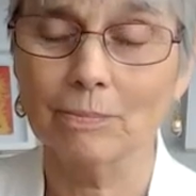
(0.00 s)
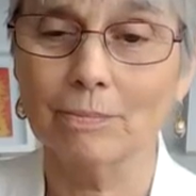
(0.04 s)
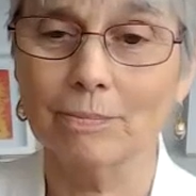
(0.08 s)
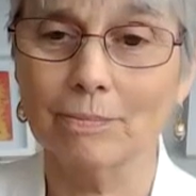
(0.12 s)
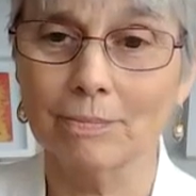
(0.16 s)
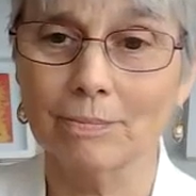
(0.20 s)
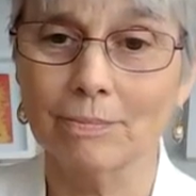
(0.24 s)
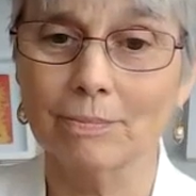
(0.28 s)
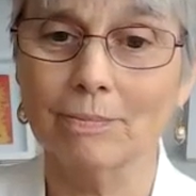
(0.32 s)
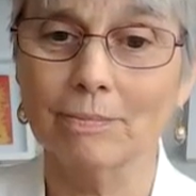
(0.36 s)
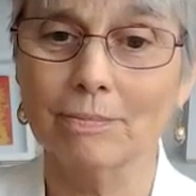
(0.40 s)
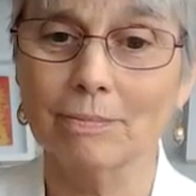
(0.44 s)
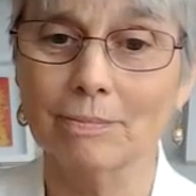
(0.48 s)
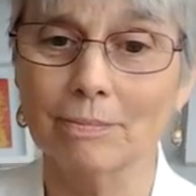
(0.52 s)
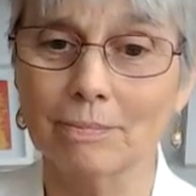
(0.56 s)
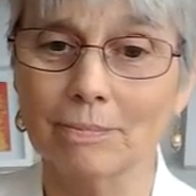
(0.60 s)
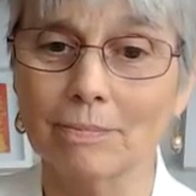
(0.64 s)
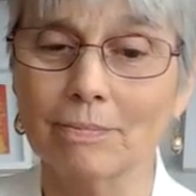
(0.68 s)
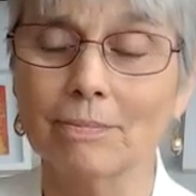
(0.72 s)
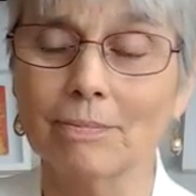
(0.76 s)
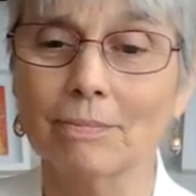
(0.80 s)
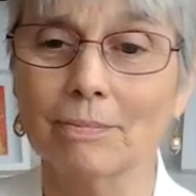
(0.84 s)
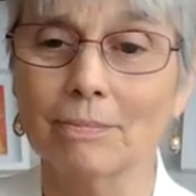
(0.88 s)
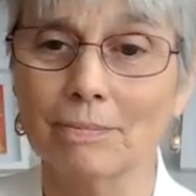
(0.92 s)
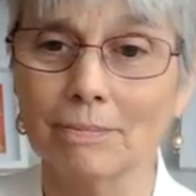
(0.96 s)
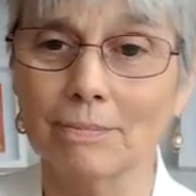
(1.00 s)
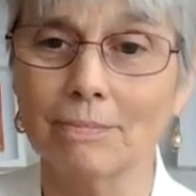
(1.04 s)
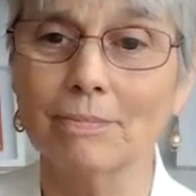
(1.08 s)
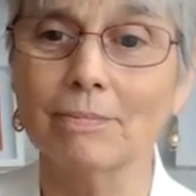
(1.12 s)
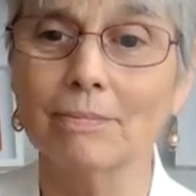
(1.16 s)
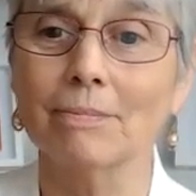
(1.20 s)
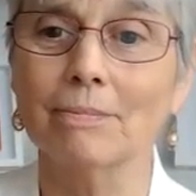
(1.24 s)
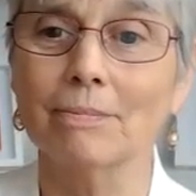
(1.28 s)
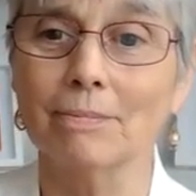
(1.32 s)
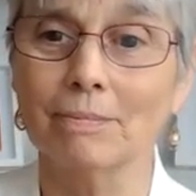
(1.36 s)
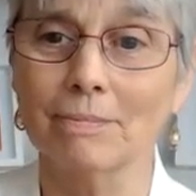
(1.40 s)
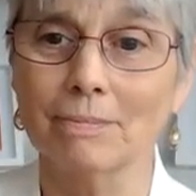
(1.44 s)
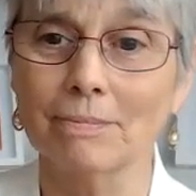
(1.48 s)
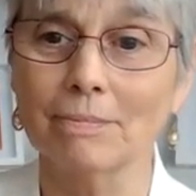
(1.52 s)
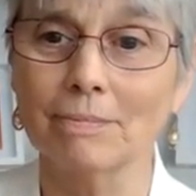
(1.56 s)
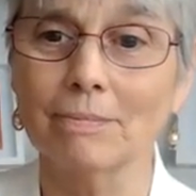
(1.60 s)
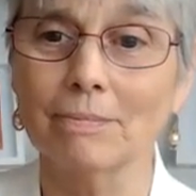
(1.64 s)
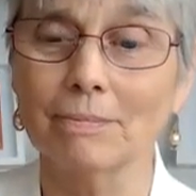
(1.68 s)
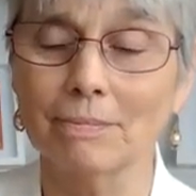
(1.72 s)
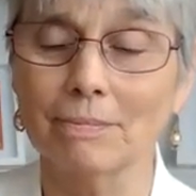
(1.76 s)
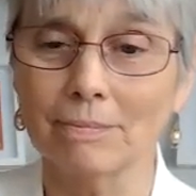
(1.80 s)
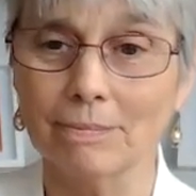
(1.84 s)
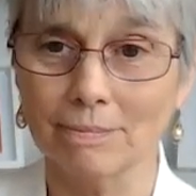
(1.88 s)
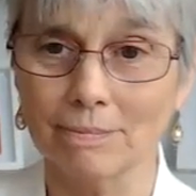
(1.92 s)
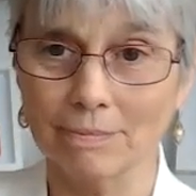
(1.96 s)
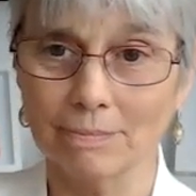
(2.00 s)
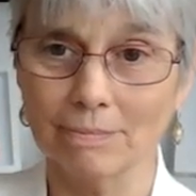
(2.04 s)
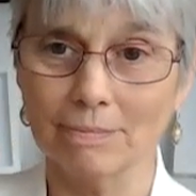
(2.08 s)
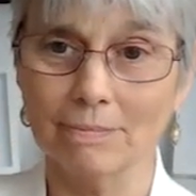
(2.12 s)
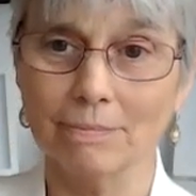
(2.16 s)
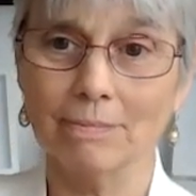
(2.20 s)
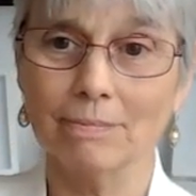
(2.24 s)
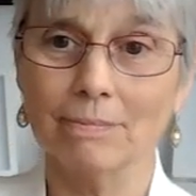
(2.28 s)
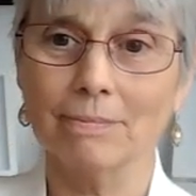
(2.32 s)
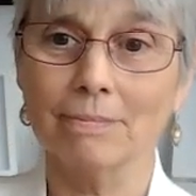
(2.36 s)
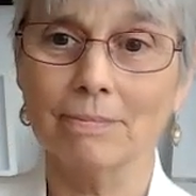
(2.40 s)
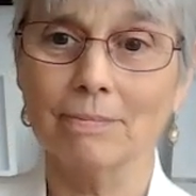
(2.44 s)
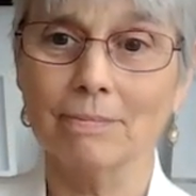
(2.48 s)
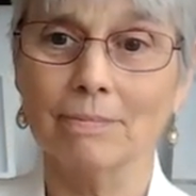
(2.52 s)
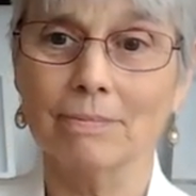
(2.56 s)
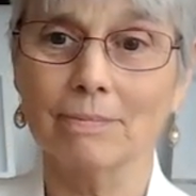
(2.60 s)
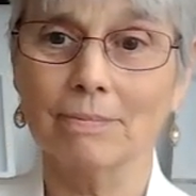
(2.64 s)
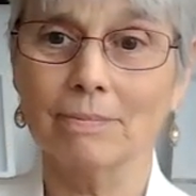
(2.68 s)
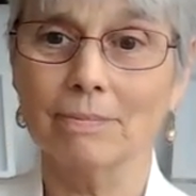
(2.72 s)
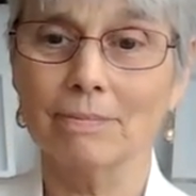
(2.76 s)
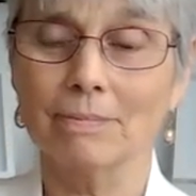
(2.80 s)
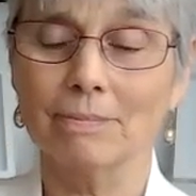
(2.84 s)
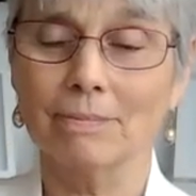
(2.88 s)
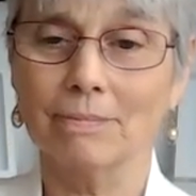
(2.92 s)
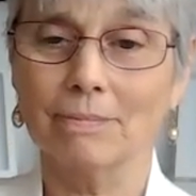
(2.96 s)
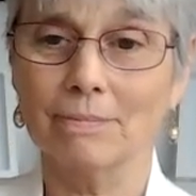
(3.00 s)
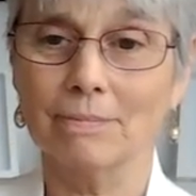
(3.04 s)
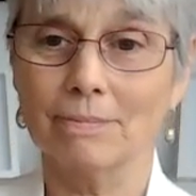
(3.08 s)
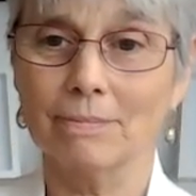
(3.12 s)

The person shown says nothing.